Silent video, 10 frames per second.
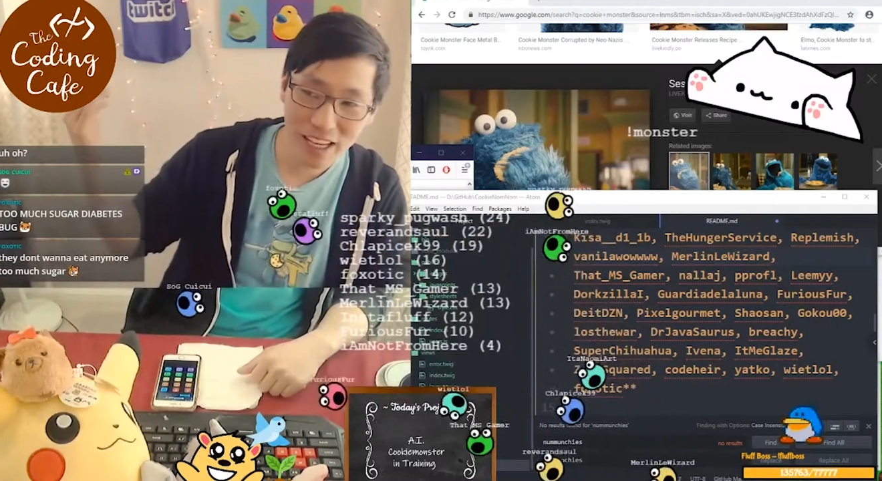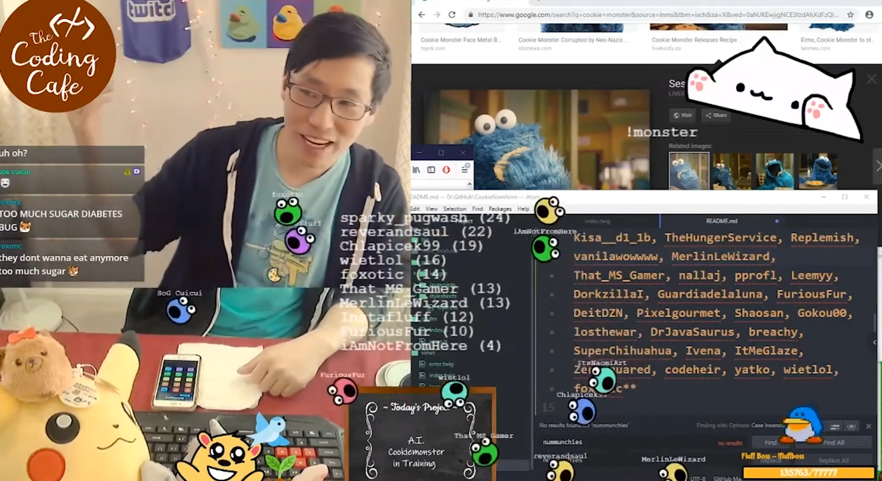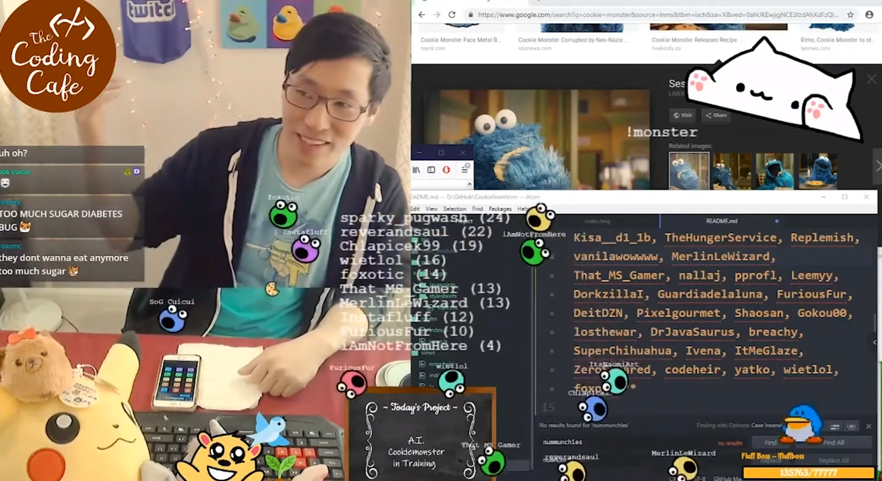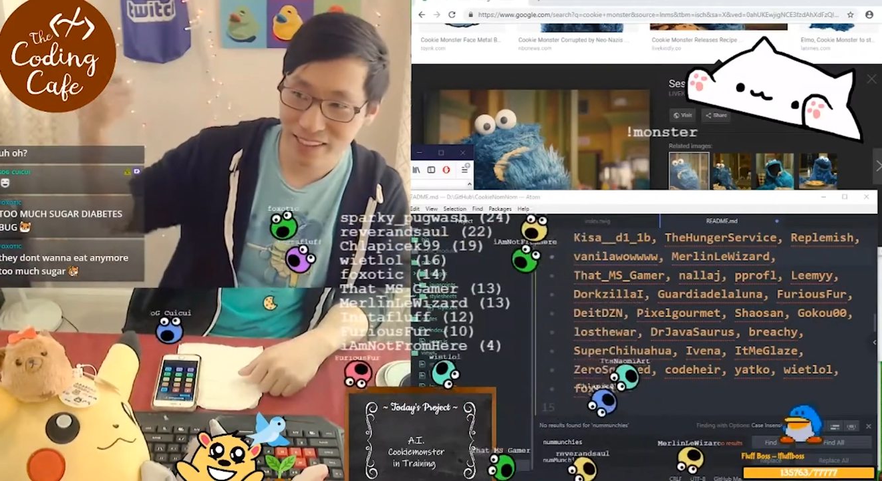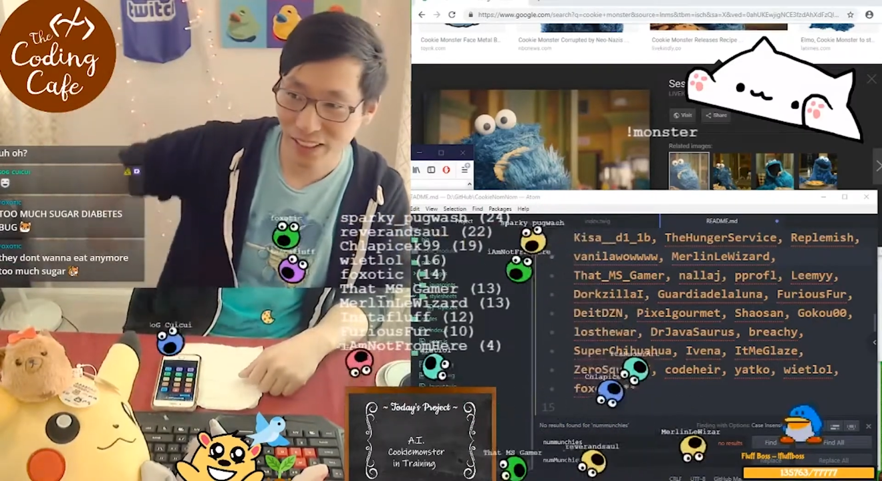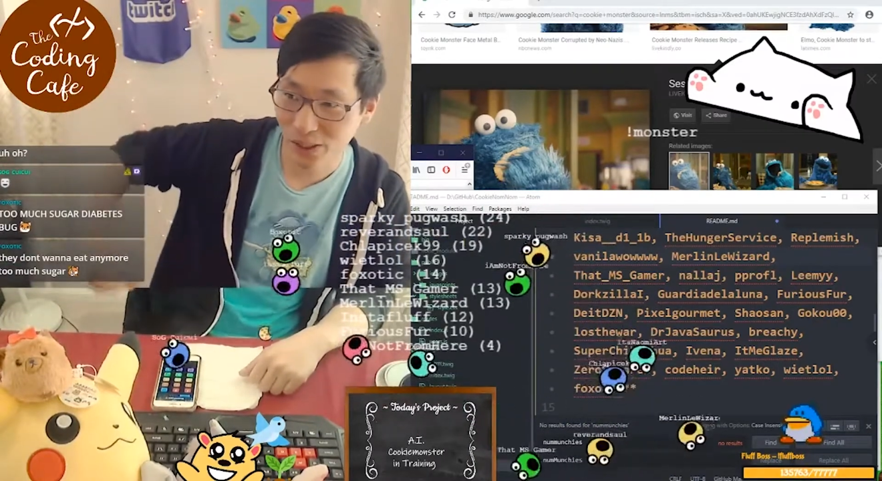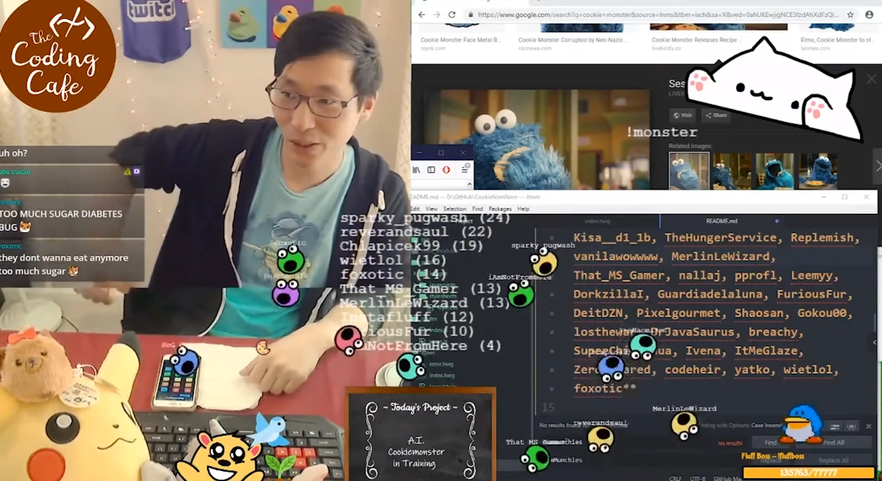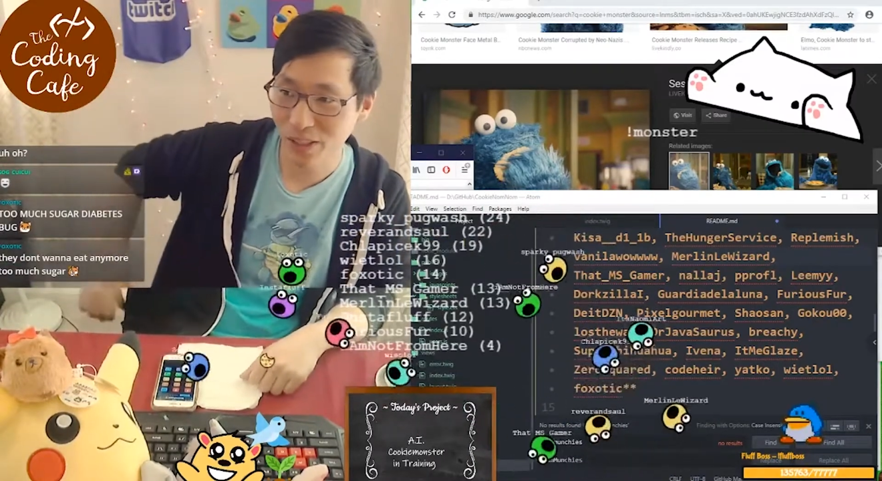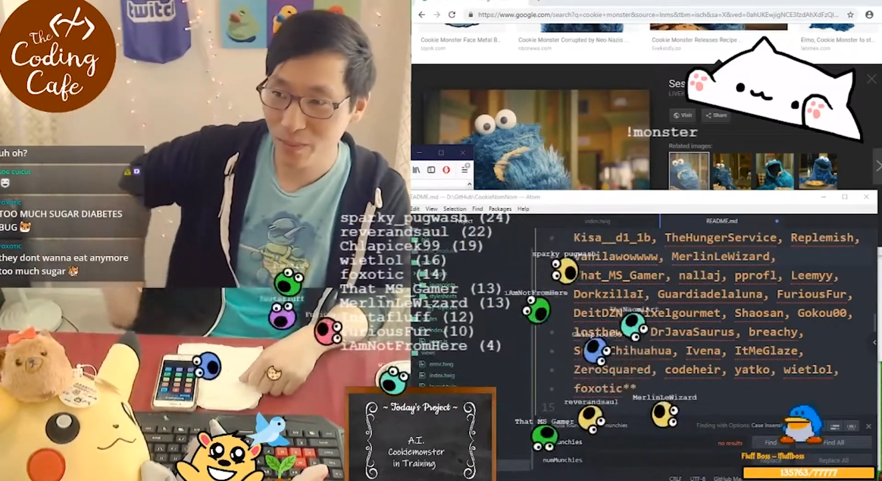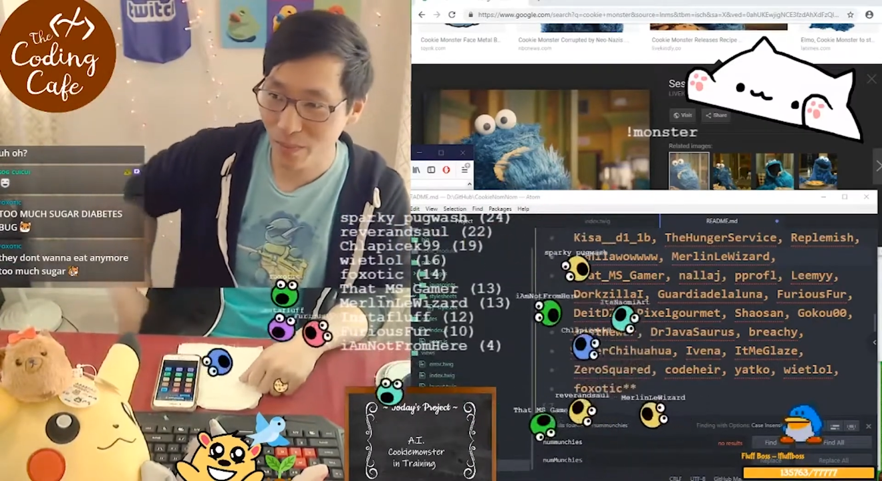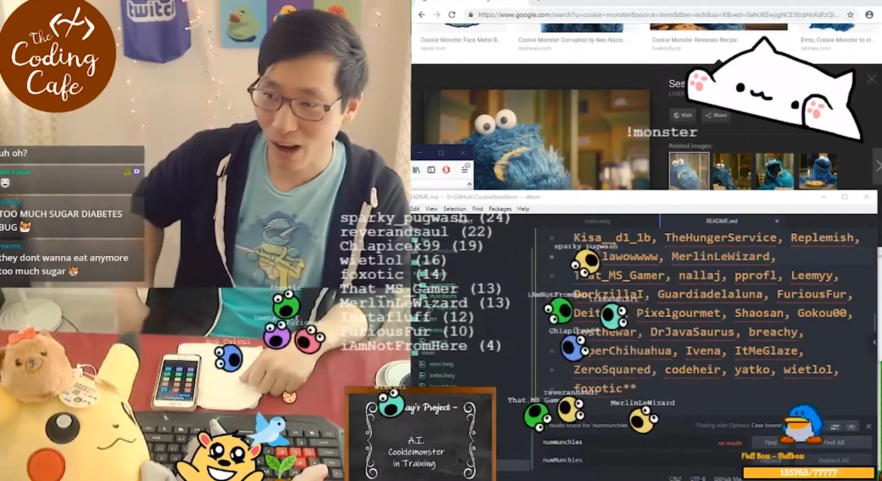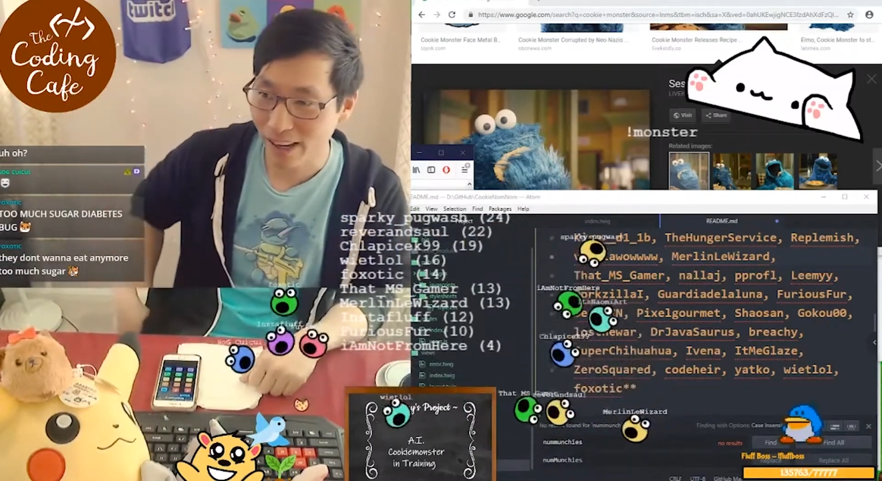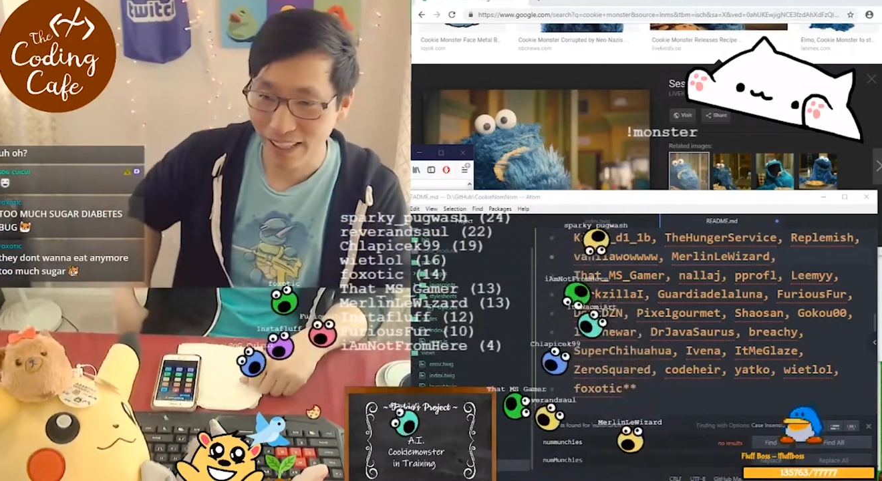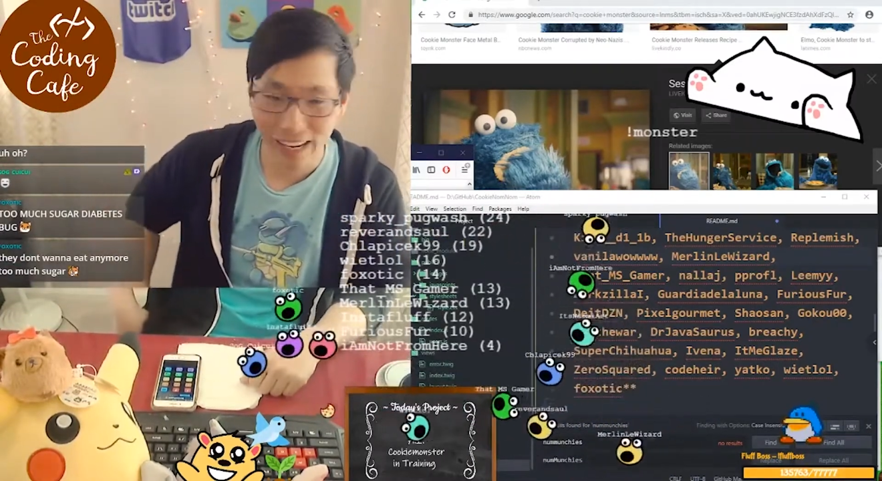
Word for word: has secured a spot